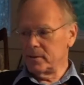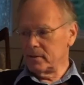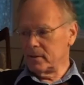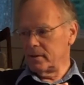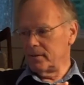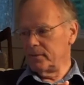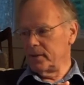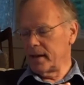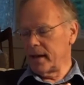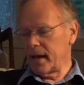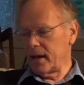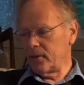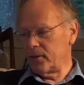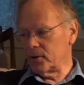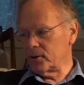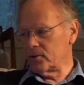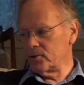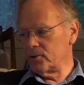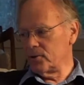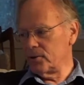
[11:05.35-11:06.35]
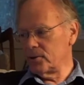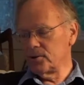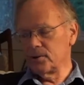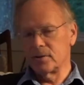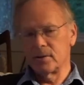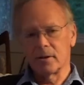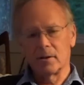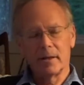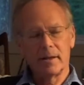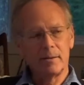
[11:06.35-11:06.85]
of the Catholic Church in
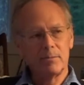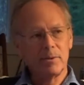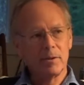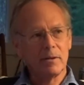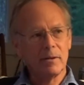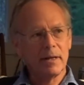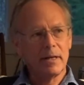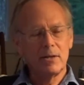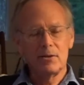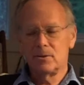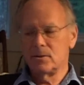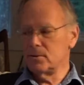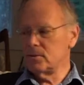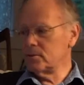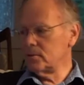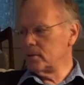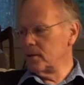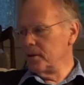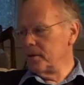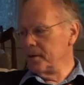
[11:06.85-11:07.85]
the late Middle Ages,